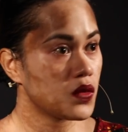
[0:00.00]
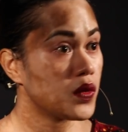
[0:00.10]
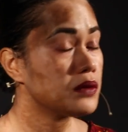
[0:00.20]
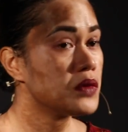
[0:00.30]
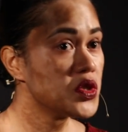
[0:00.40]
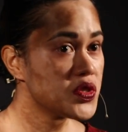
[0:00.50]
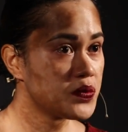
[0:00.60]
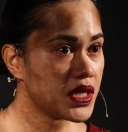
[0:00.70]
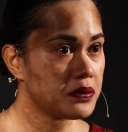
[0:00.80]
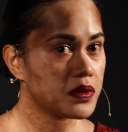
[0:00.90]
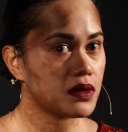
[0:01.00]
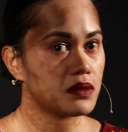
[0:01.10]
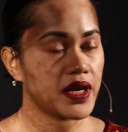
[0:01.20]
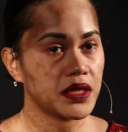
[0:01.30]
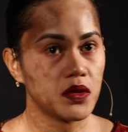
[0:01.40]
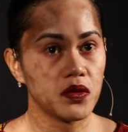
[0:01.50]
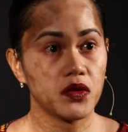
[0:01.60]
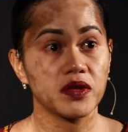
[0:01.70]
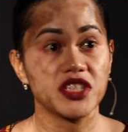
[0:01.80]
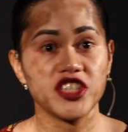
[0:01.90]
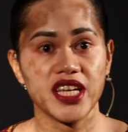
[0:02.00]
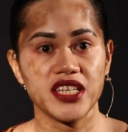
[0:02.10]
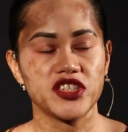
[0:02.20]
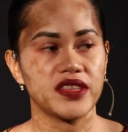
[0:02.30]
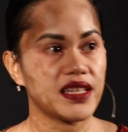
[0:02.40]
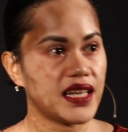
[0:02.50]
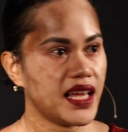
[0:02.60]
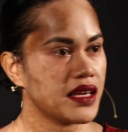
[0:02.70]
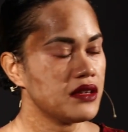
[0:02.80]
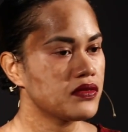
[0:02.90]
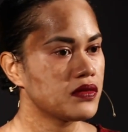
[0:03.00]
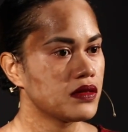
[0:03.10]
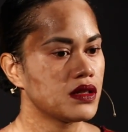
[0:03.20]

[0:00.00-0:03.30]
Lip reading: most people might go through a change in their life,